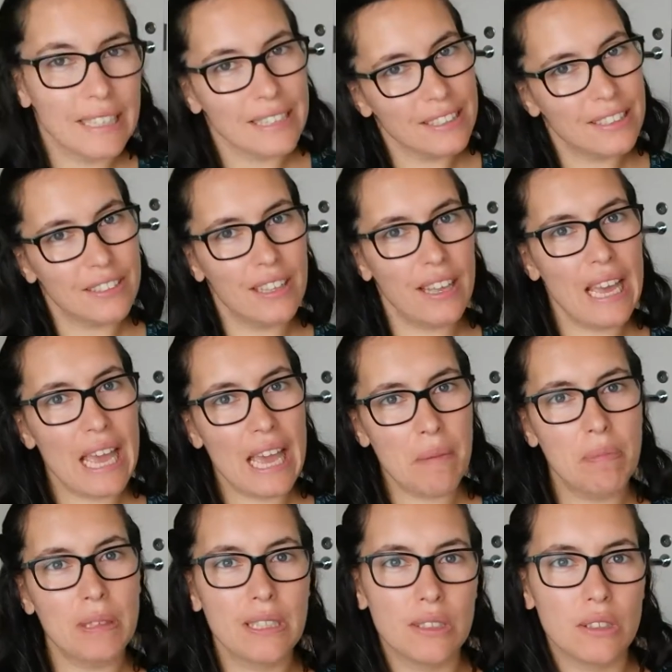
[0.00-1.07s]
In today's
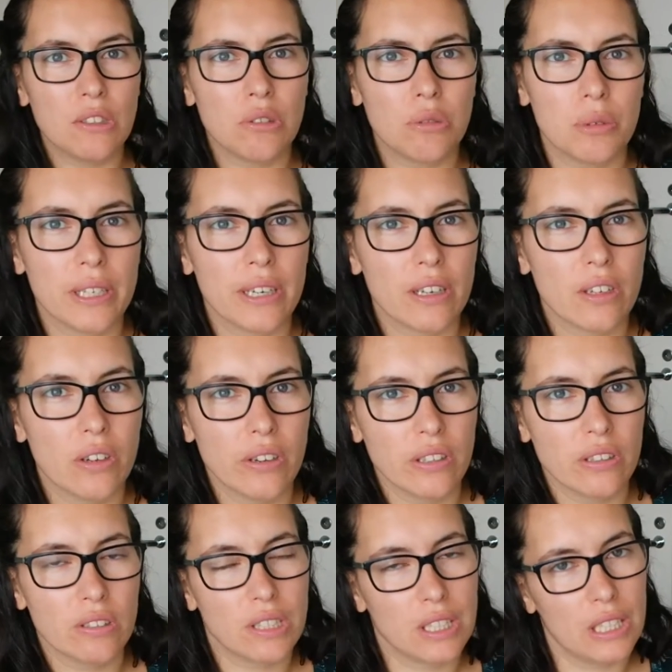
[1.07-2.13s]
episode, we are
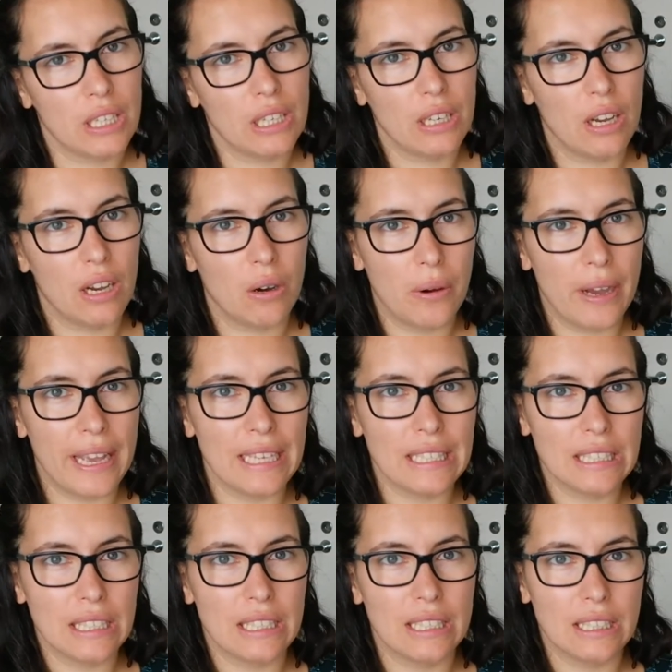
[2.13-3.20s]
going to check how
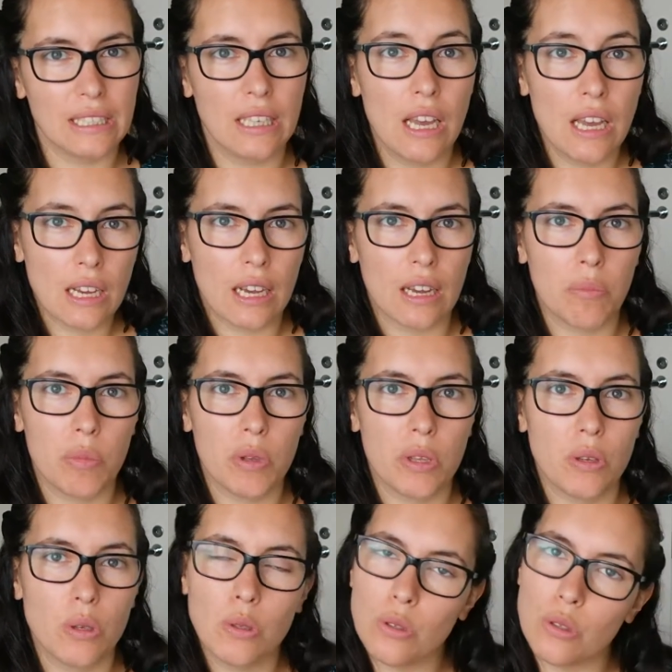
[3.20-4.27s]
SNS can be
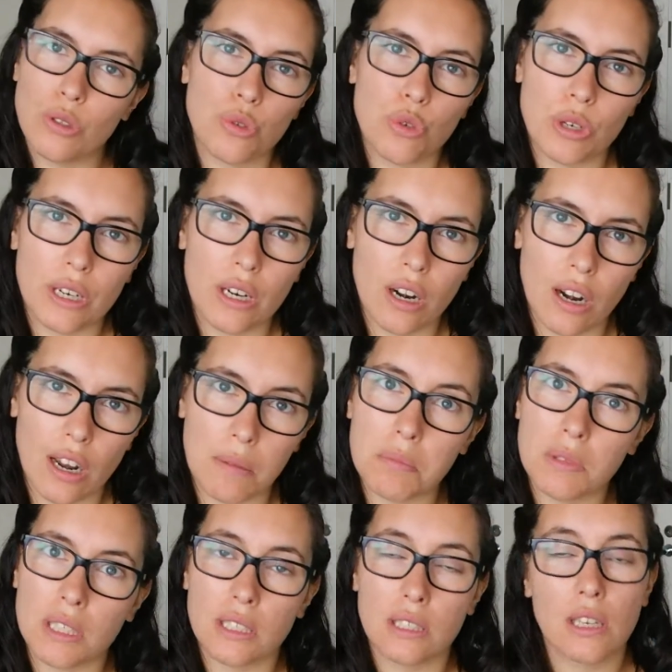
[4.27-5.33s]
used to trigger
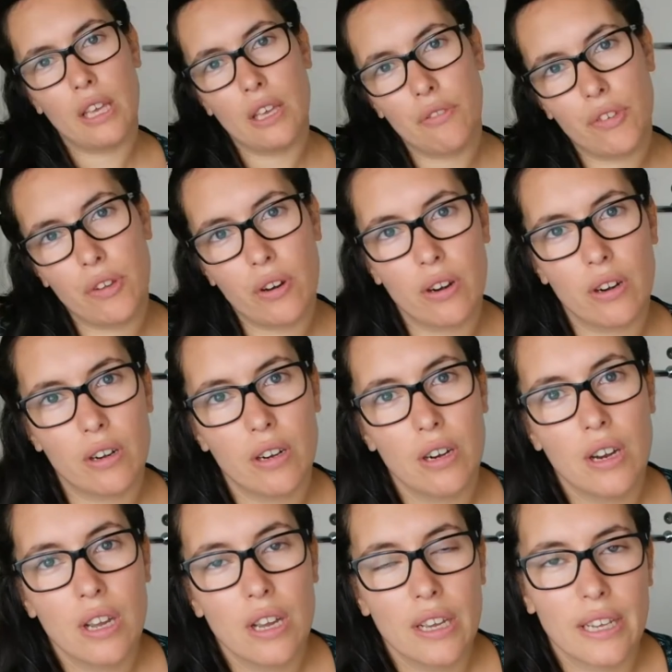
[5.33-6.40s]
lambdas. If you're
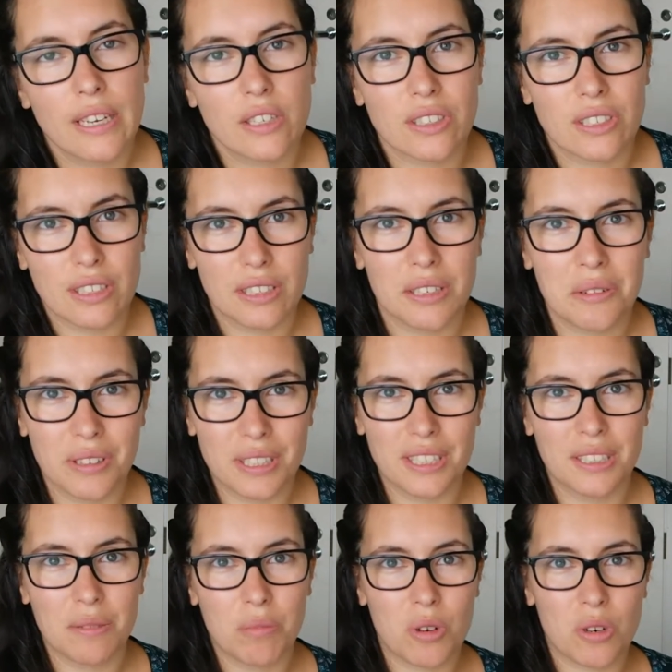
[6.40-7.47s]
interested in
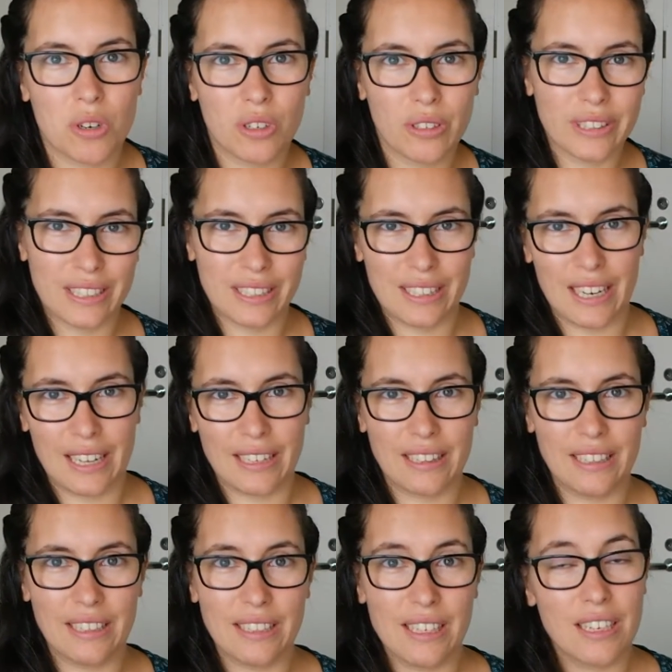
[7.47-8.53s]
watching more content like
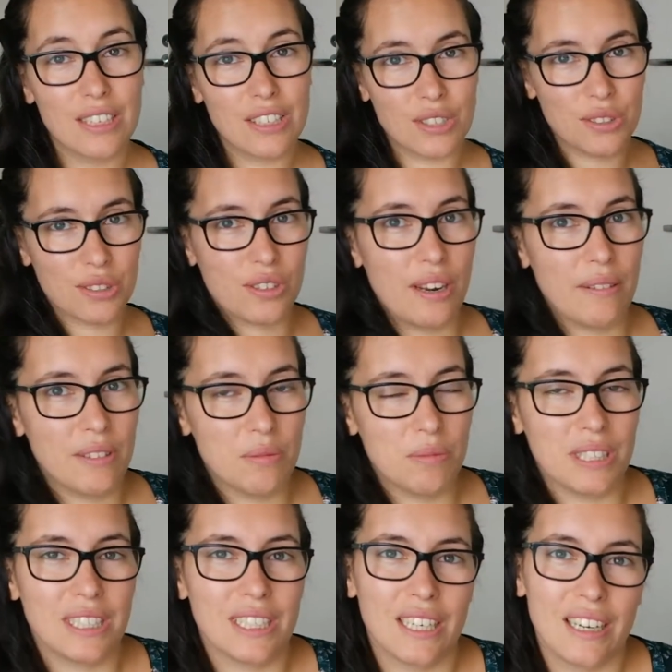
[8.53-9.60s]
this, subscribe to
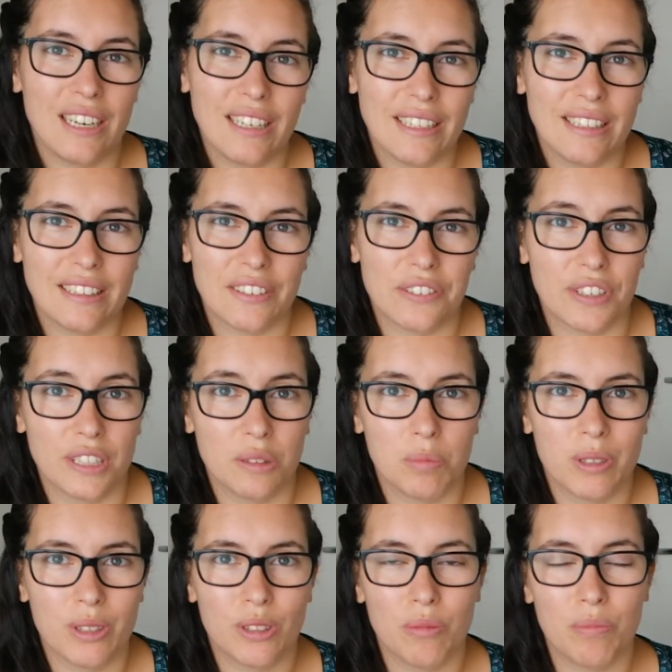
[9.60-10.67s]
my channel in the red
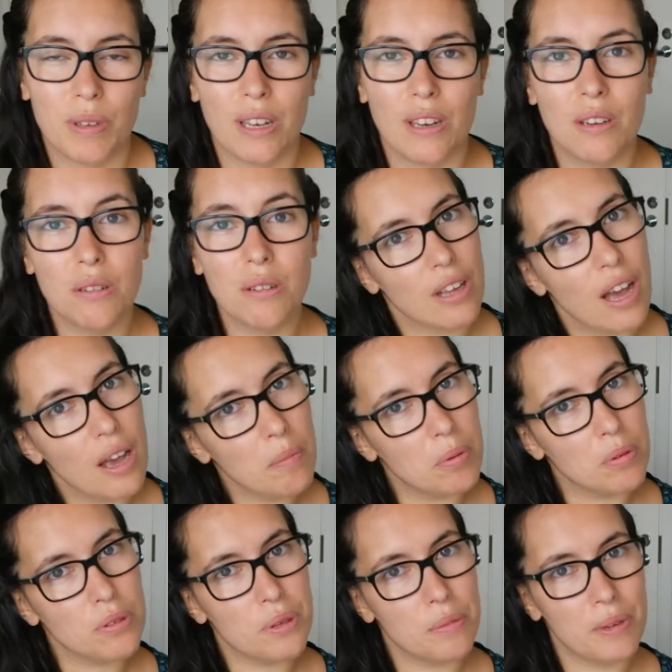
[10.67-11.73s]
button below. I
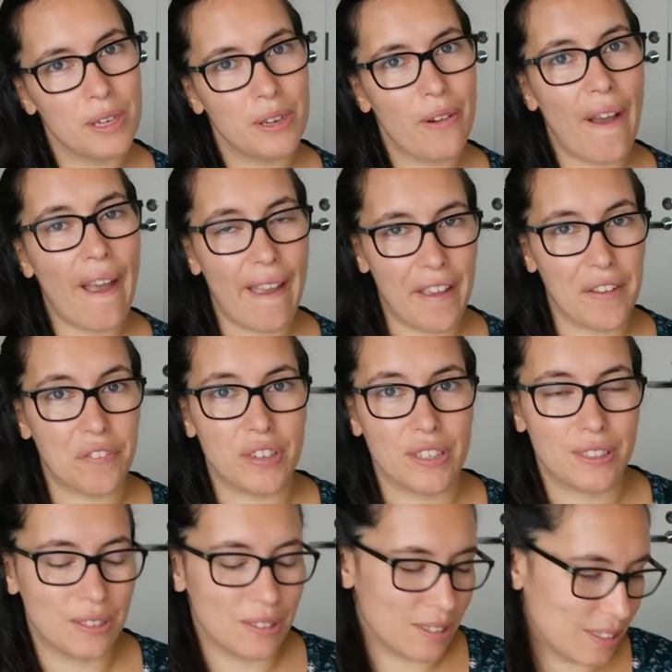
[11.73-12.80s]
post a video every
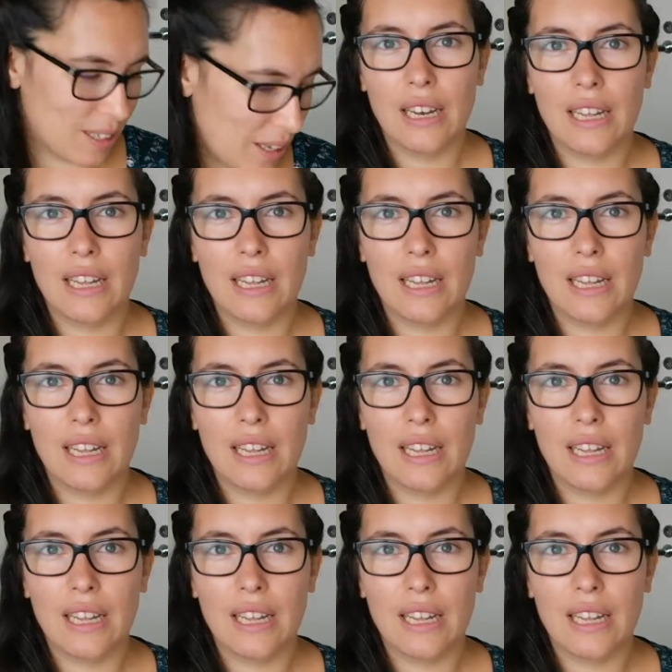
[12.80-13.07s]
Tuesday.